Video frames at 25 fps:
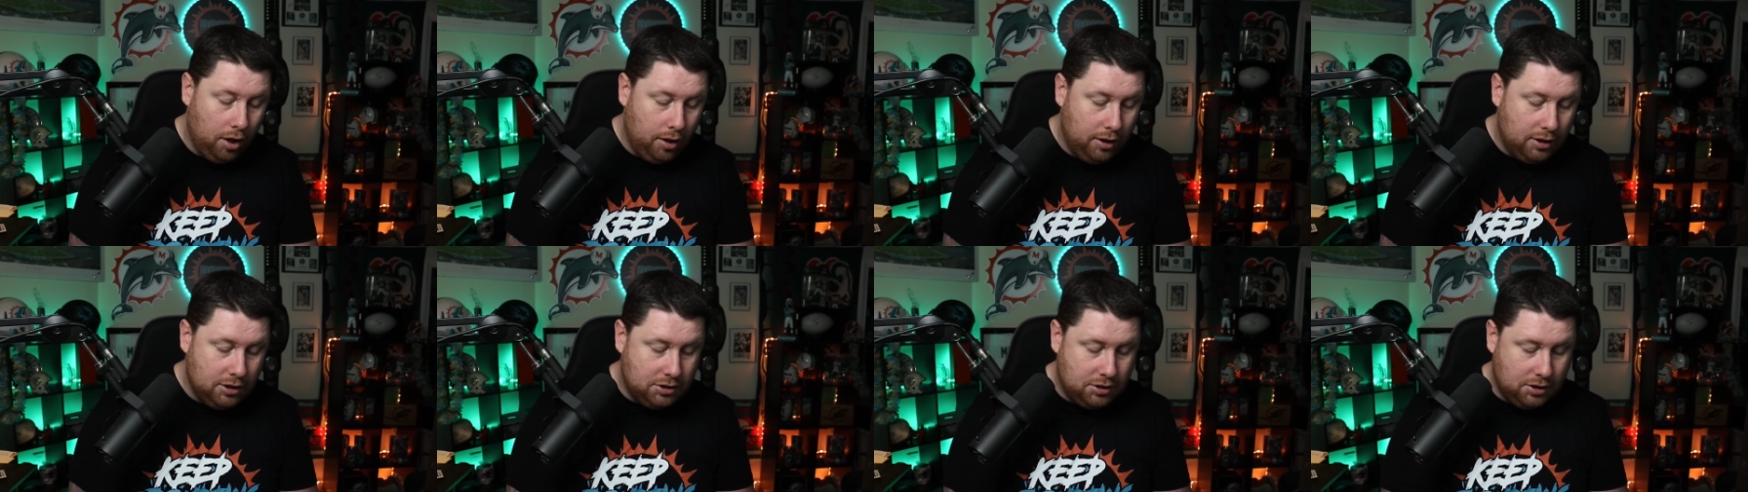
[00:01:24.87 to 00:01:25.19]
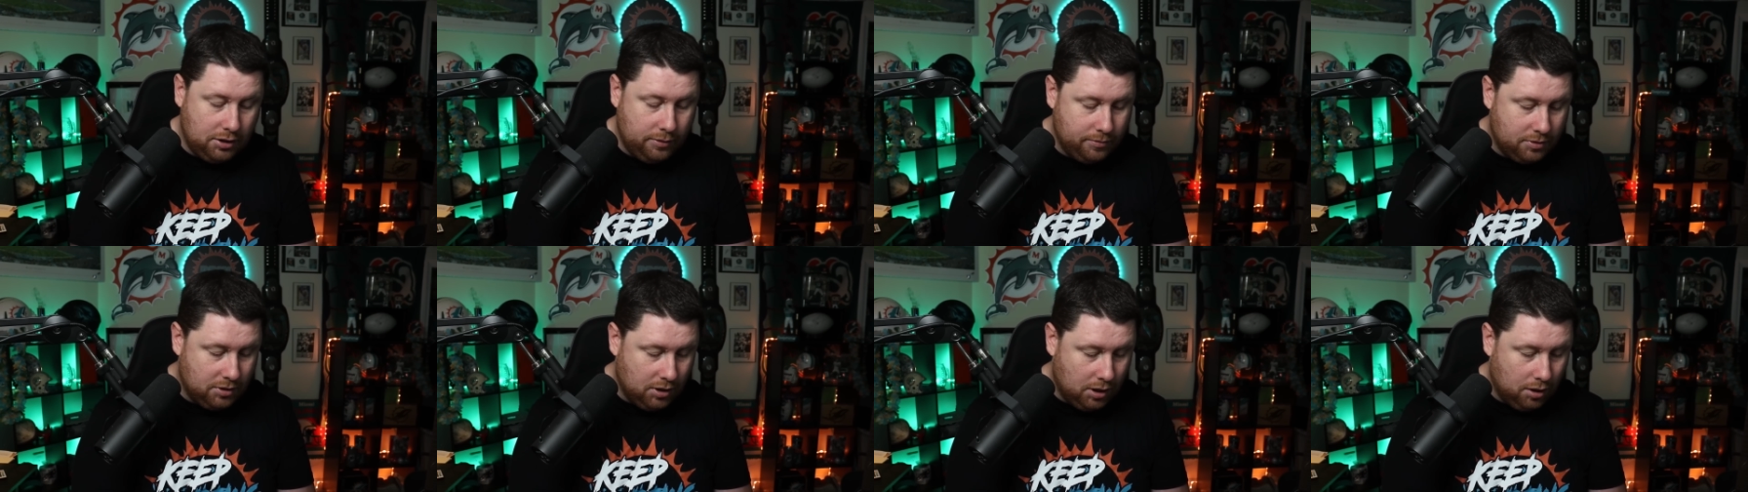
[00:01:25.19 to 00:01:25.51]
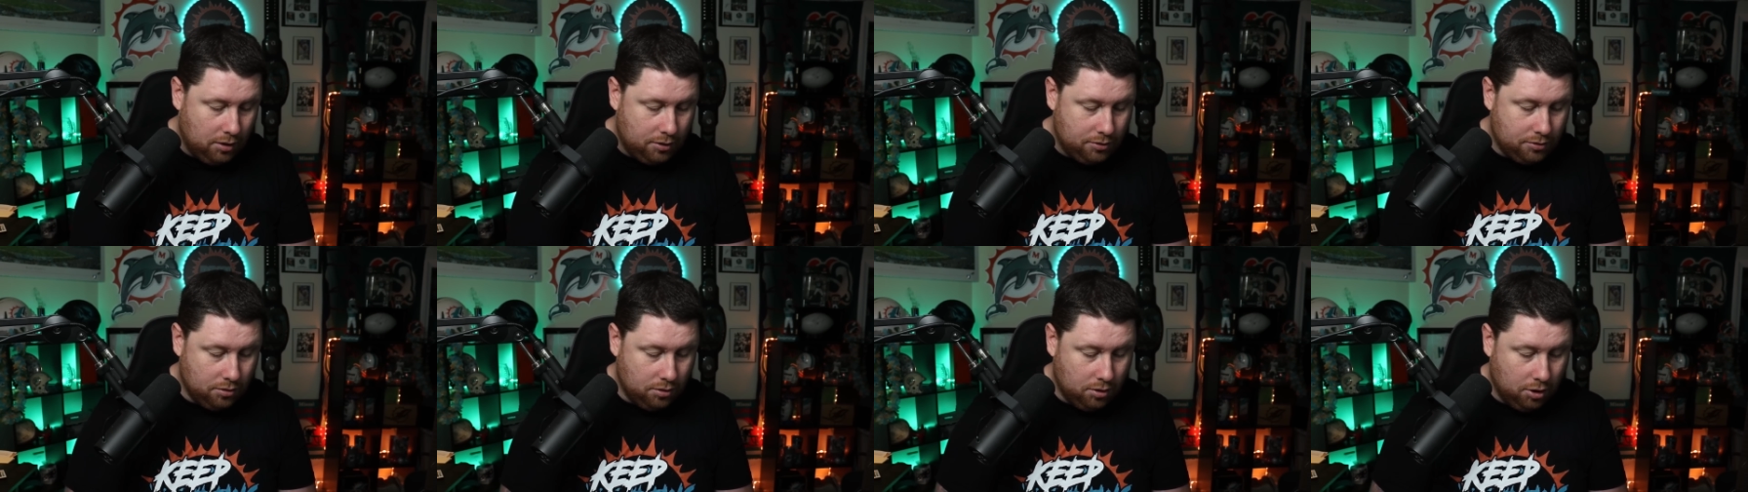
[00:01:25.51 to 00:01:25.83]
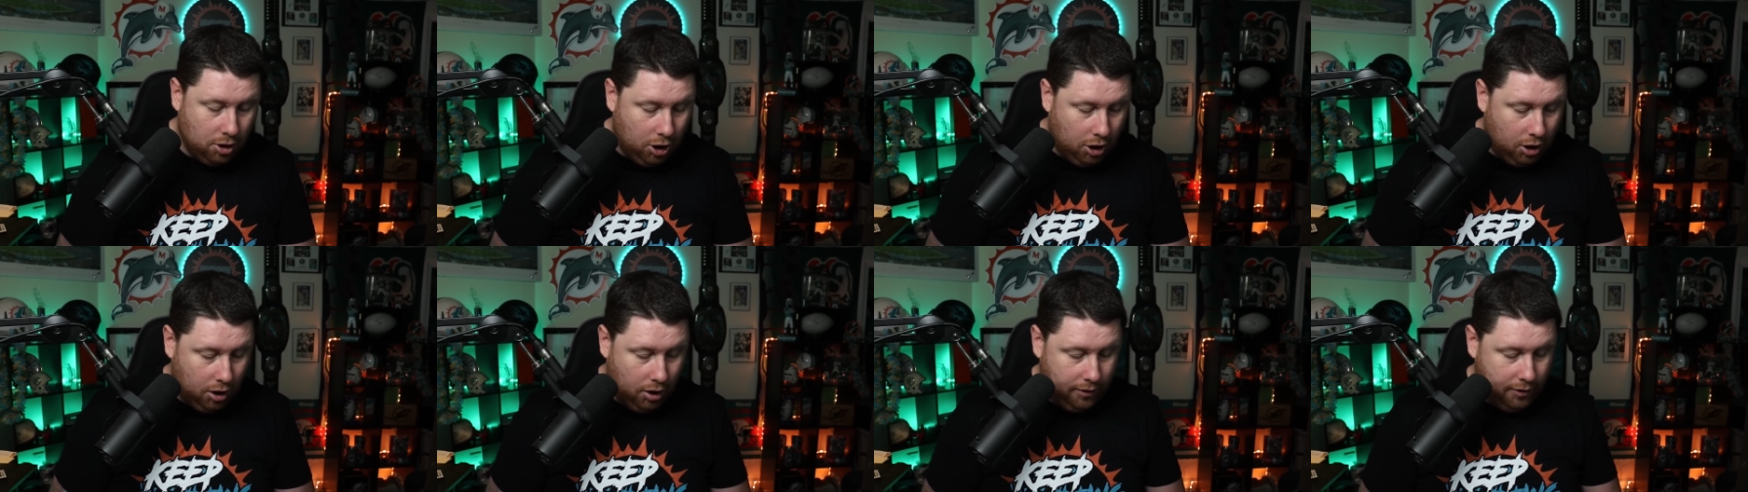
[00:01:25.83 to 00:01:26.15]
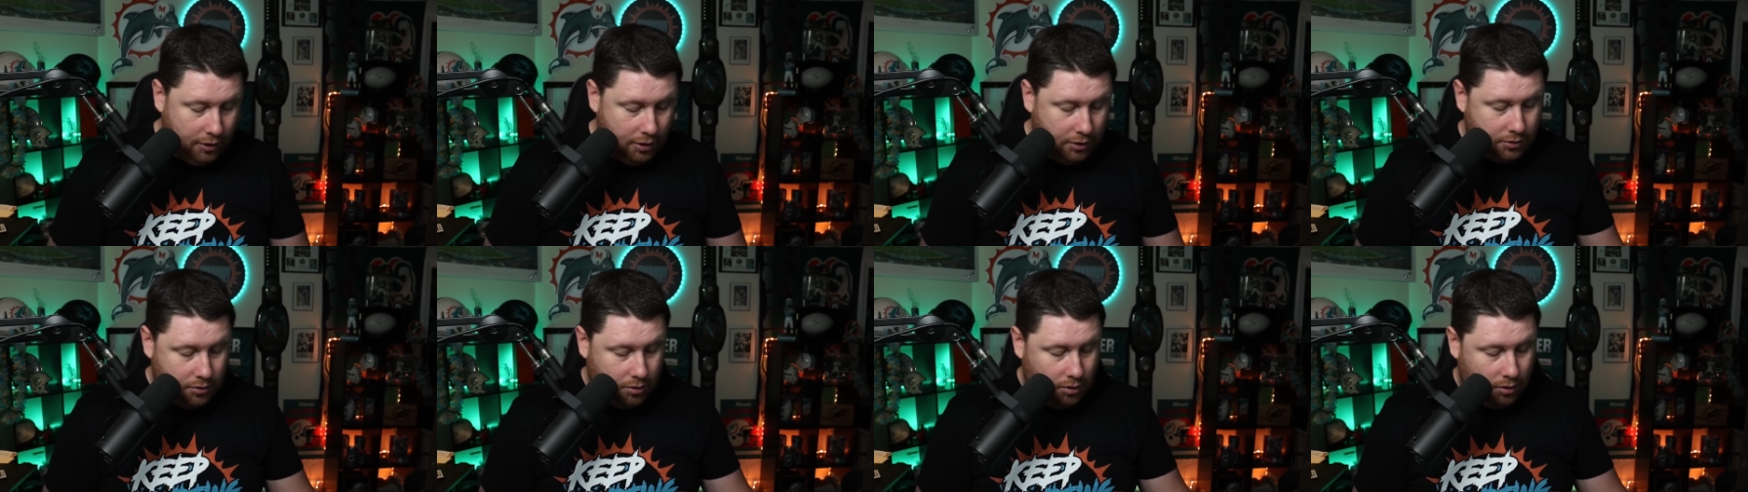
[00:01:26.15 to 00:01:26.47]
this team sucks, or oh,
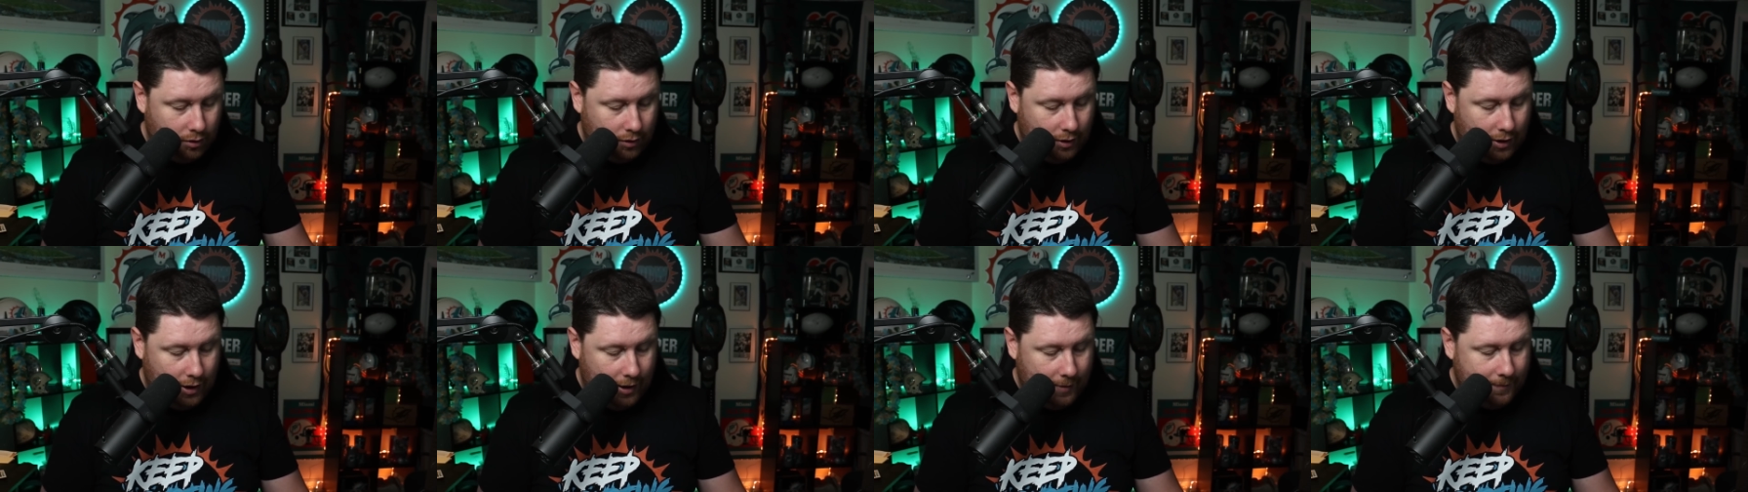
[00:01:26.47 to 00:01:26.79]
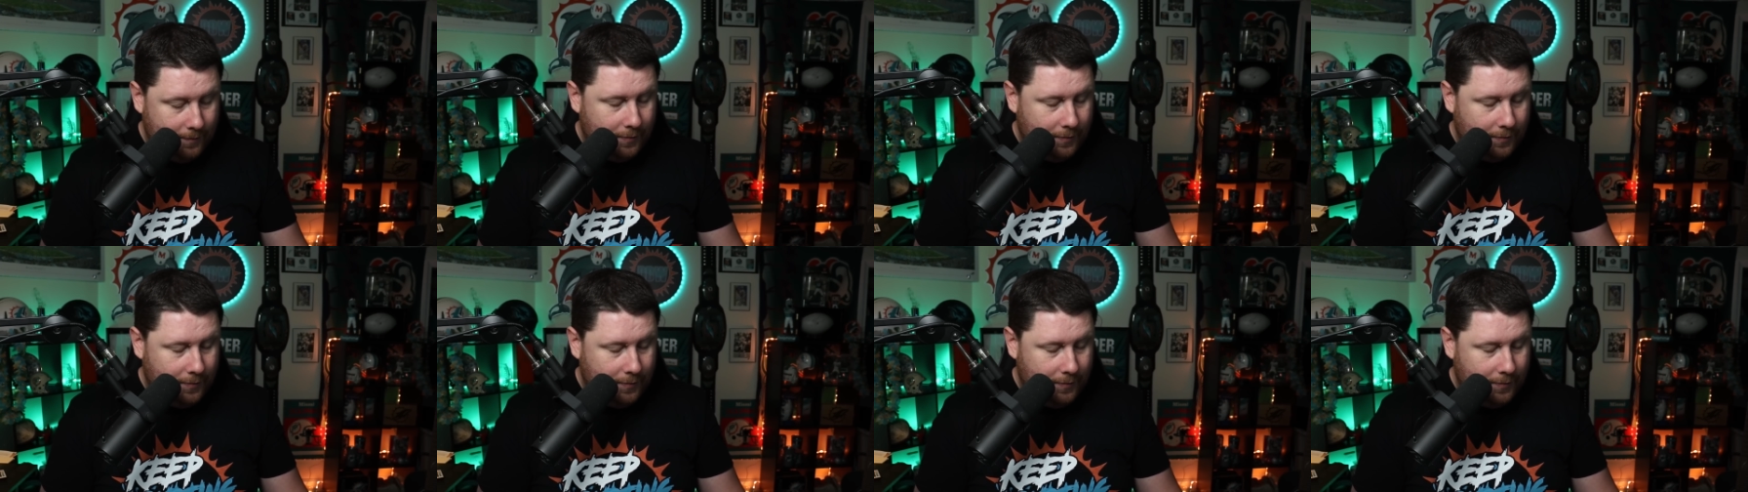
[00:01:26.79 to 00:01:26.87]
this, or all that.